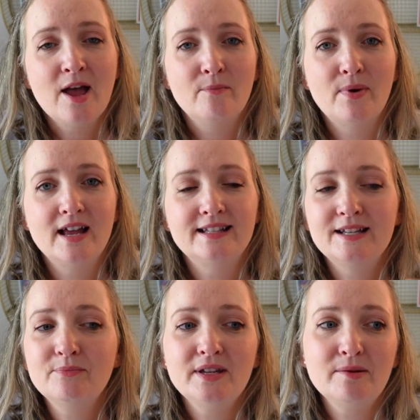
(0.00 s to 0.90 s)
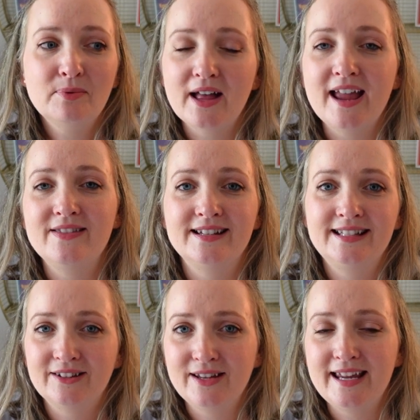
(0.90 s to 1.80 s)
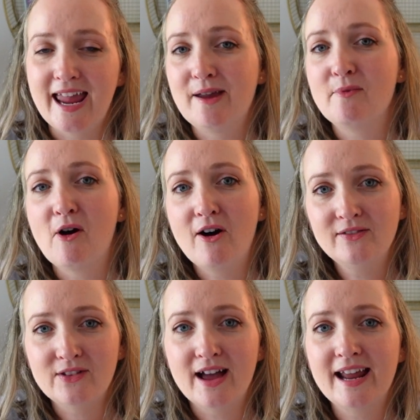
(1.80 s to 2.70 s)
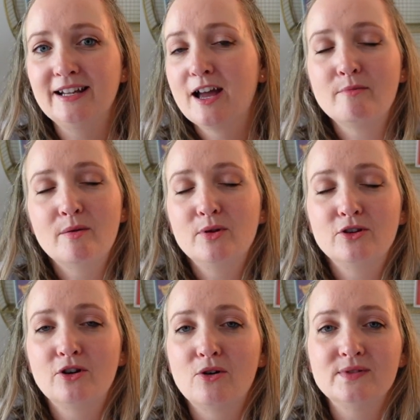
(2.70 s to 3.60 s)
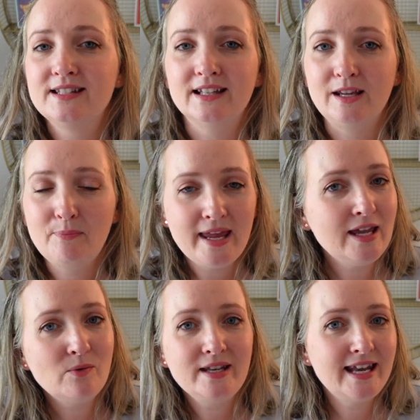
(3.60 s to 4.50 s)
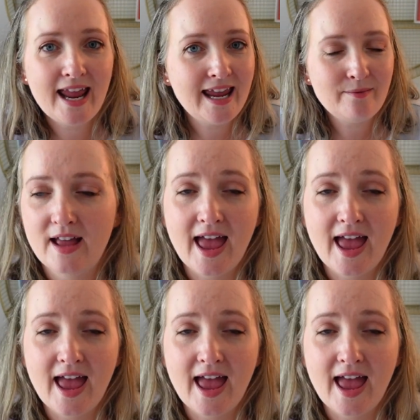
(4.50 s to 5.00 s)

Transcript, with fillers: but simply play this silly game online, come up with your own silly penguin name,